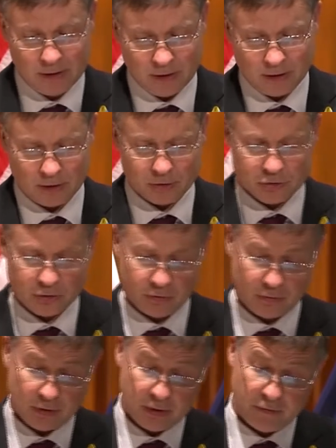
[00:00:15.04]
Uh,
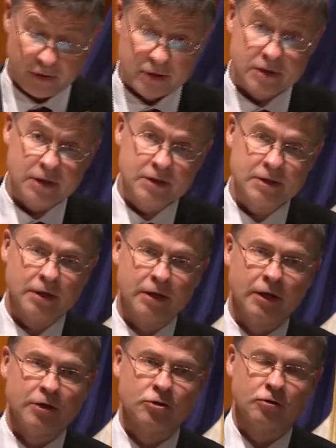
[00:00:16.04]
so uh, we discussed a
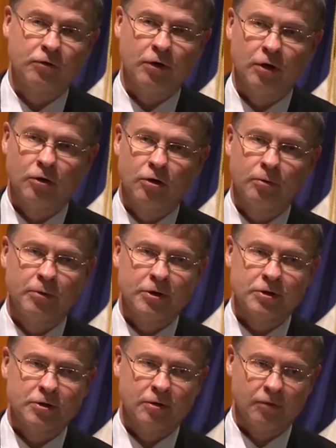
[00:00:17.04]
range of uh,
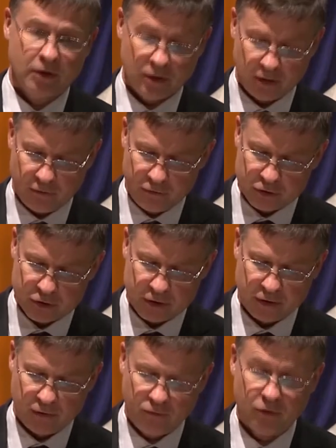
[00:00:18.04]
topics. Well, uh, first and
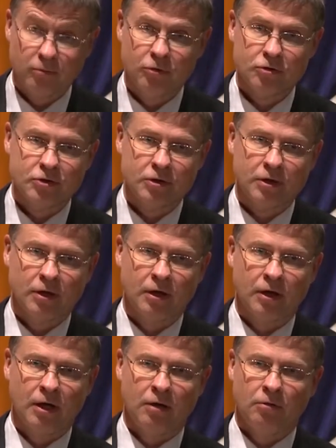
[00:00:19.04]
foremost,
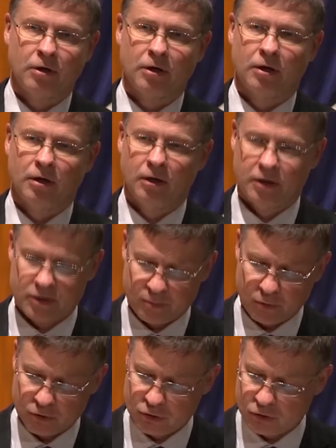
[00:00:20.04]
uh, our uh,
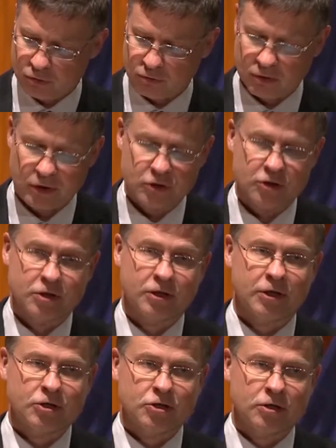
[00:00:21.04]
response to Russia's
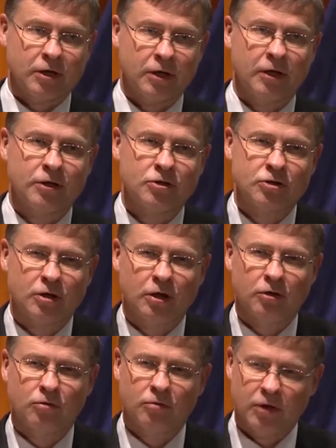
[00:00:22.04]
aggression against
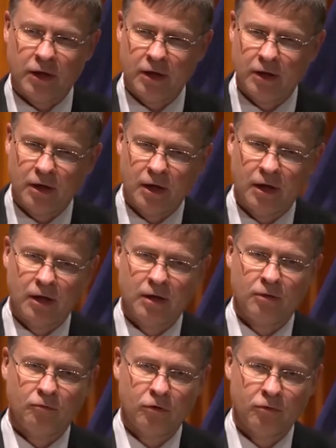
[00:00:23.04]
Ukraine and
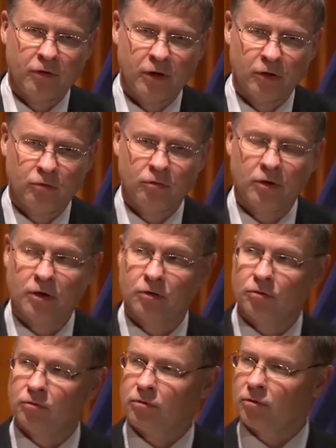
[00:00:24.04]
what we are doing
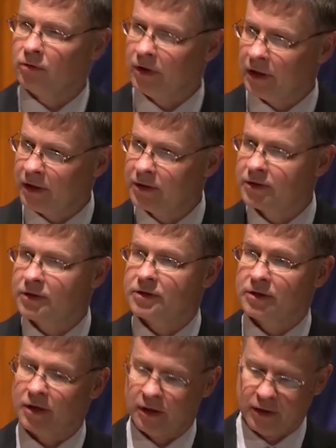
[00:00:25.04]
to contain
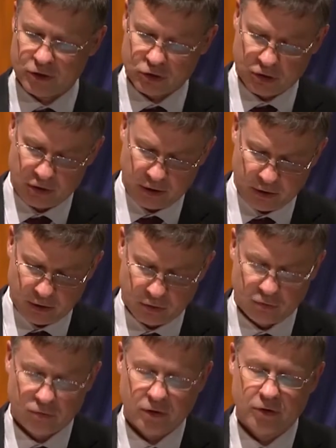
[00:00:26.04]
this aggression,
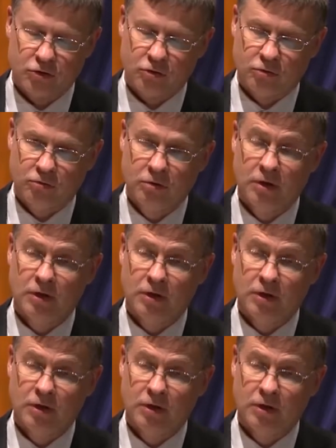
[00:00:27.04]
including through